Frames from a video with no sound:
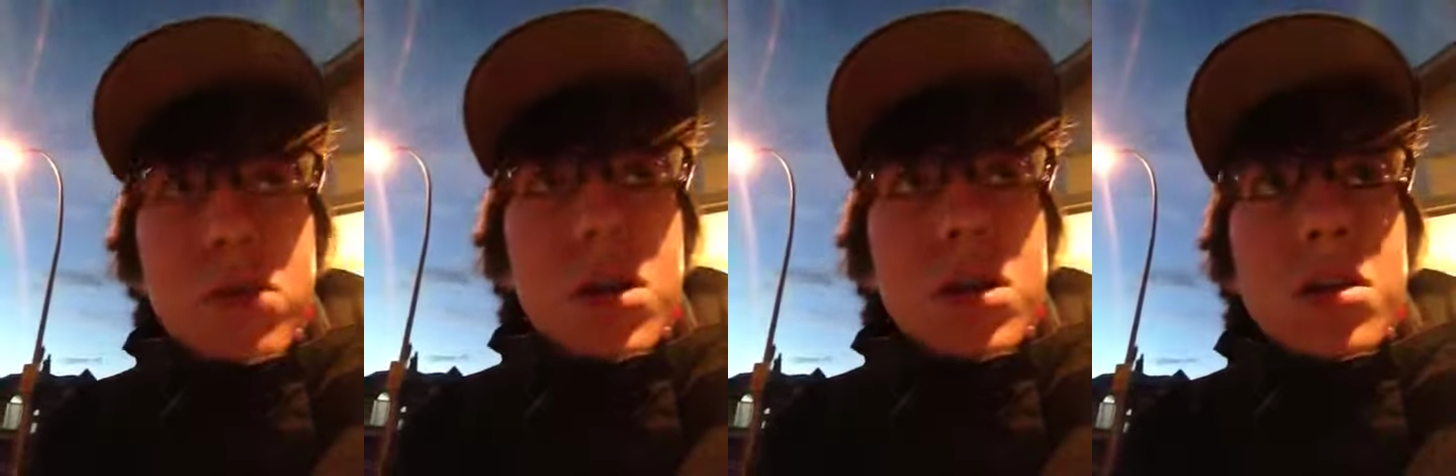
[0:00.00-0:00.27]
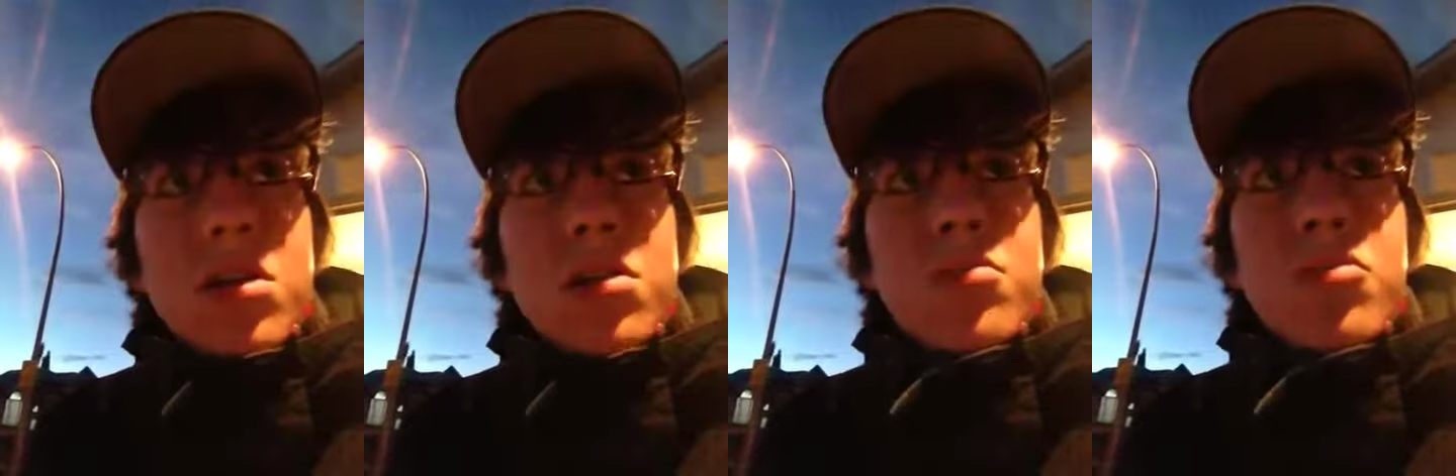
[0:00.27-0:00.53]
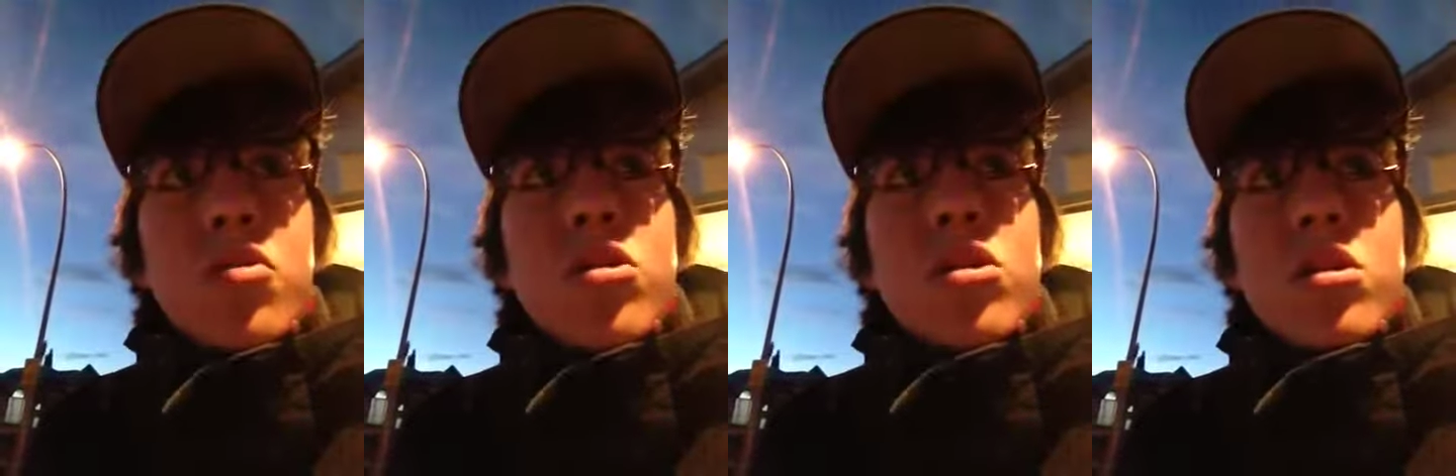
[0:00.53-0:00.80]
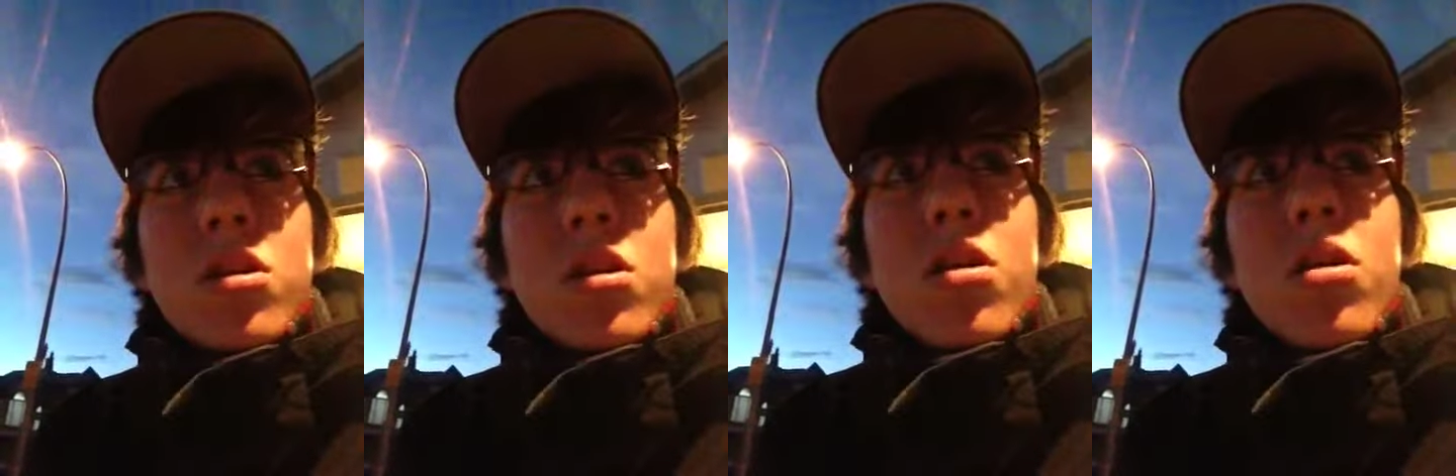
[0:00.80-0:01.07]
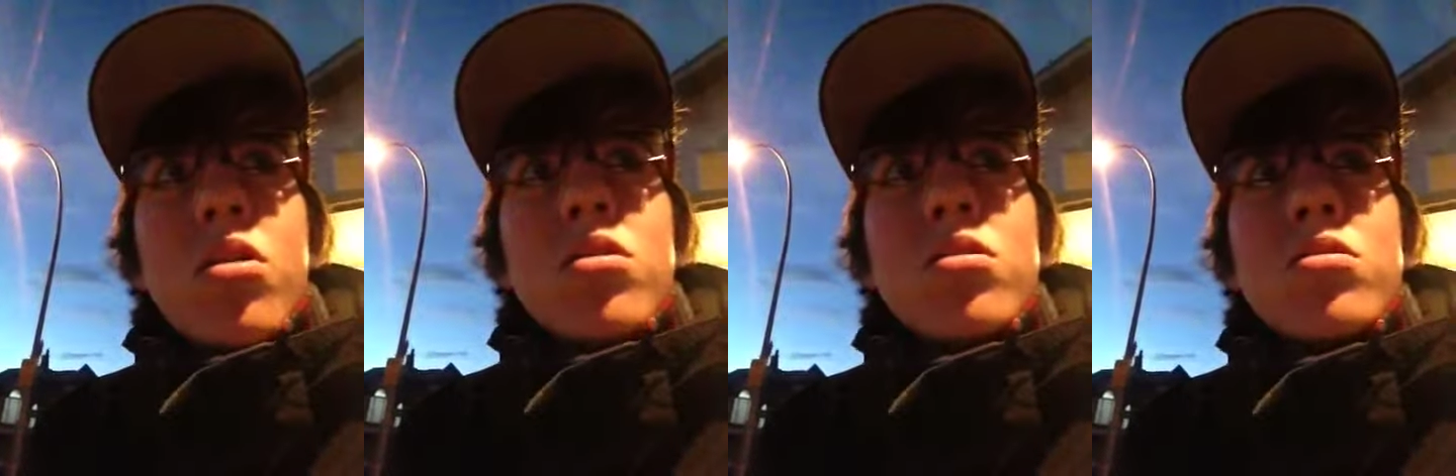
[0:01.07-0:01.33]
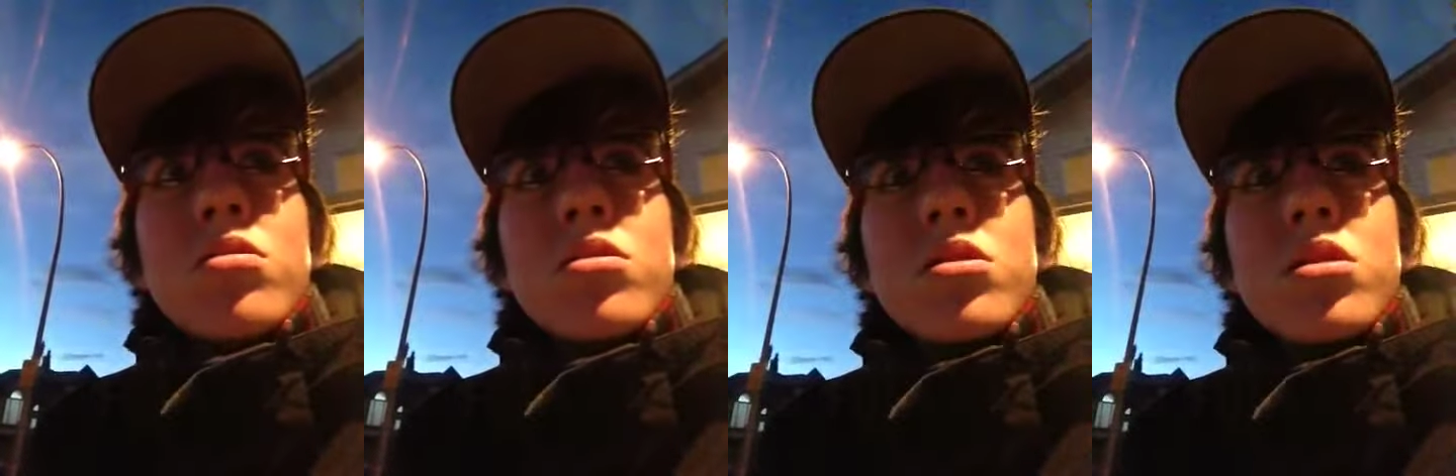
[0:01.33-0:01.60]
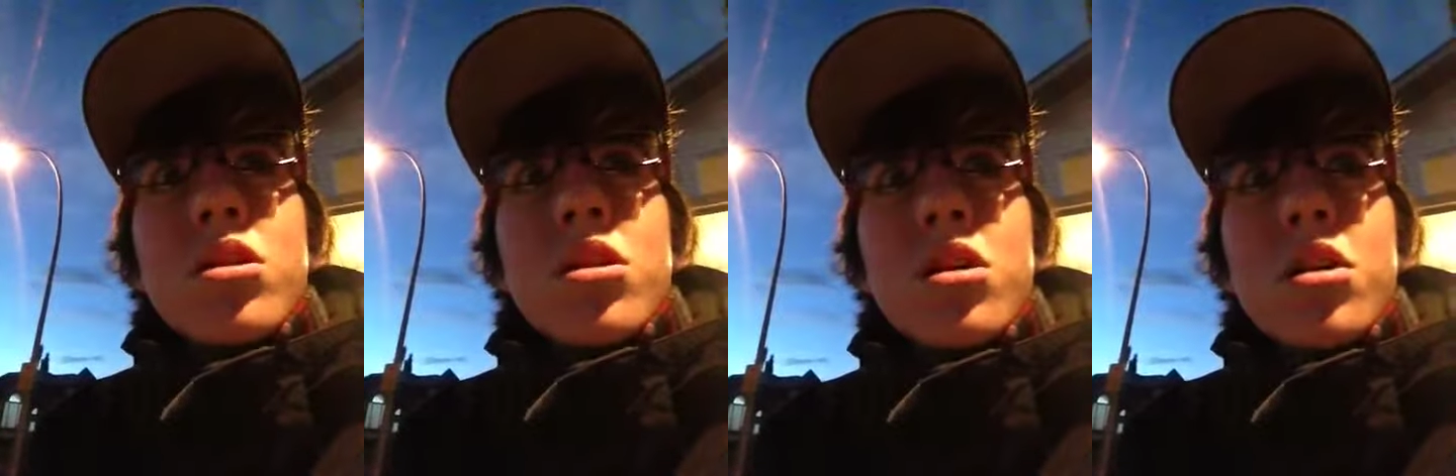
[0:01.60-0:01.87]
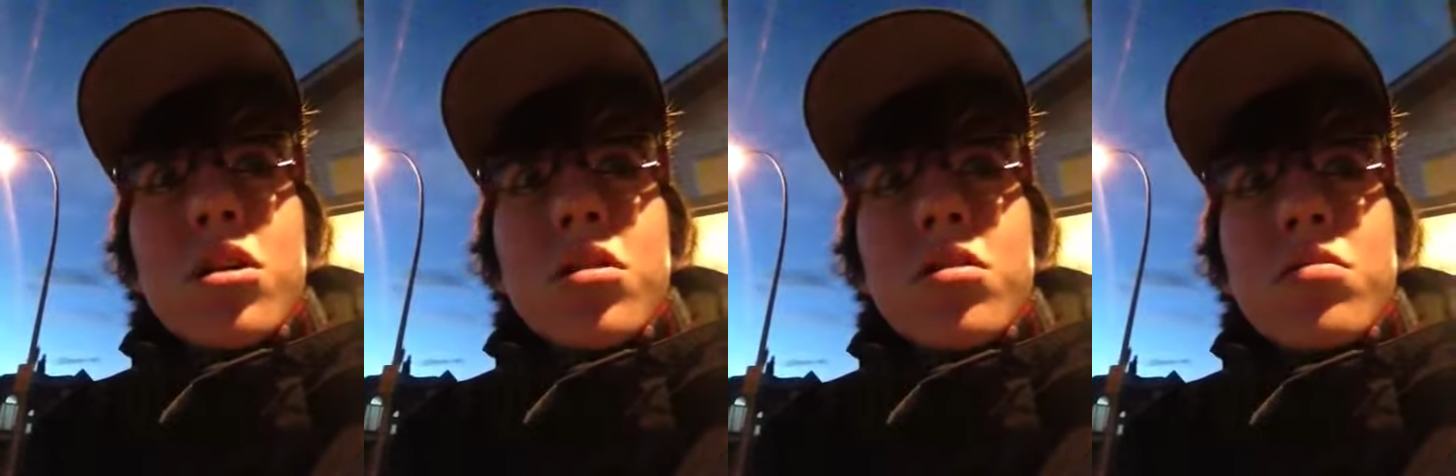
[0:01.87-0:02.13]
played a little more guitar,
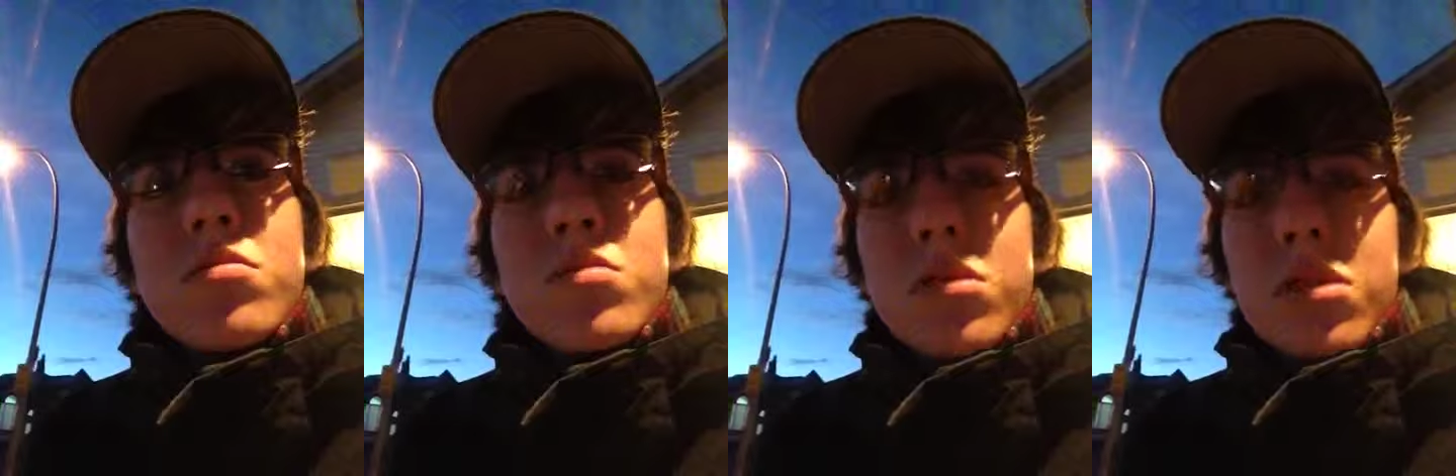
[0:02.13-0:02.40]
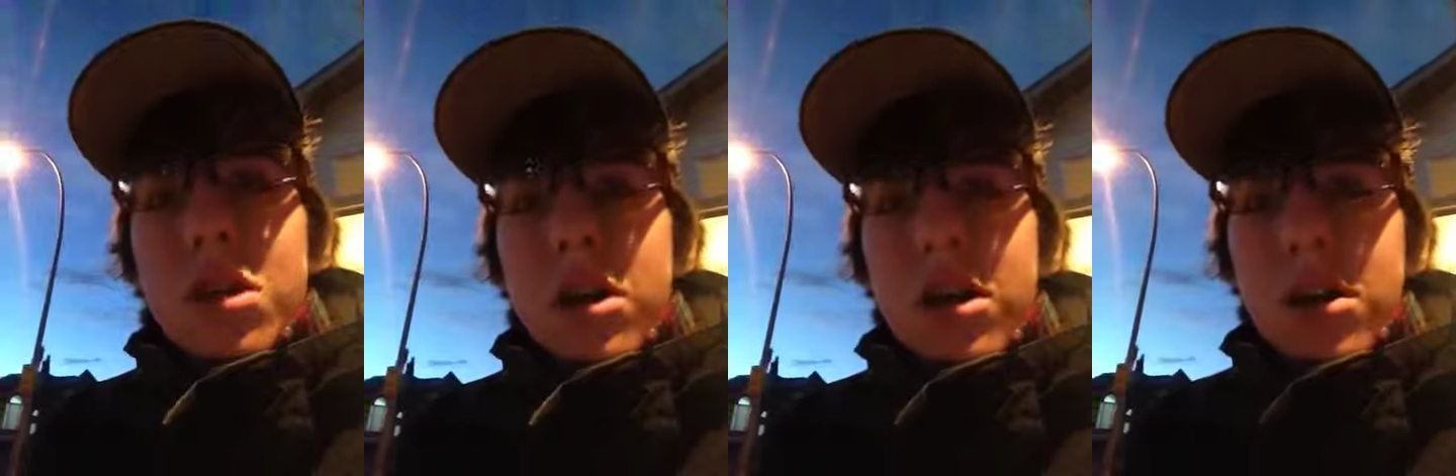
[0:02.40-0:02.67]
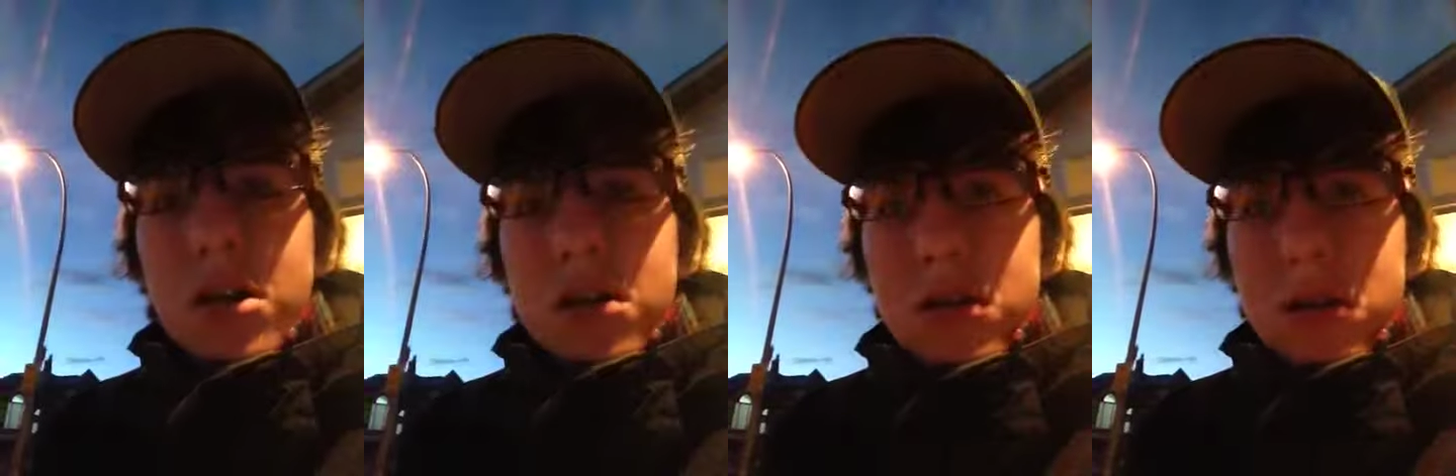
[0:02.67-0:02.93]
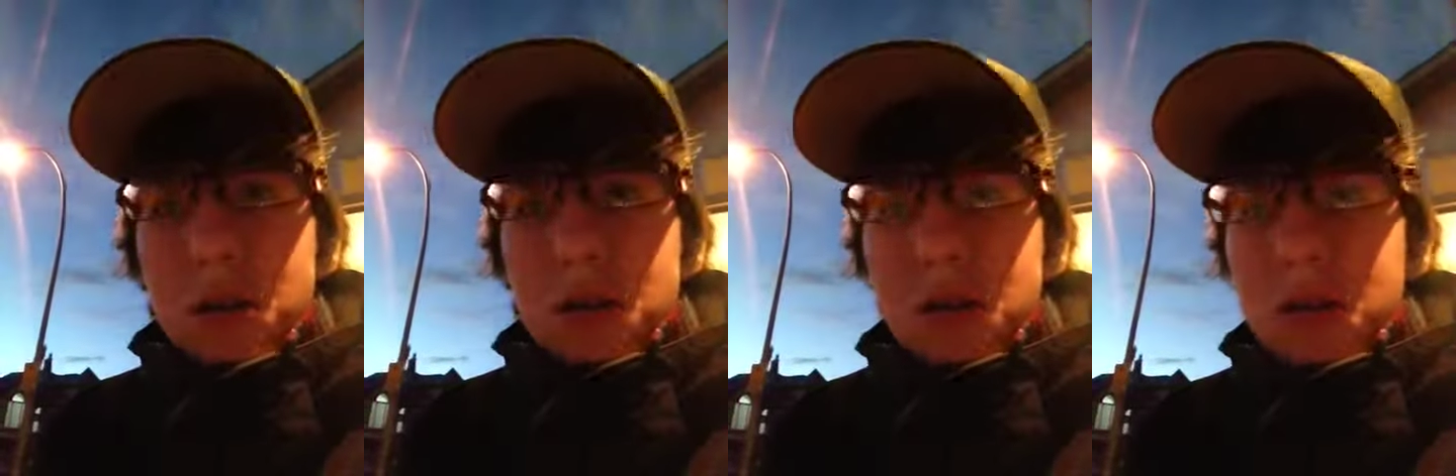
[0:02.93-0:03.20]
and yeah, so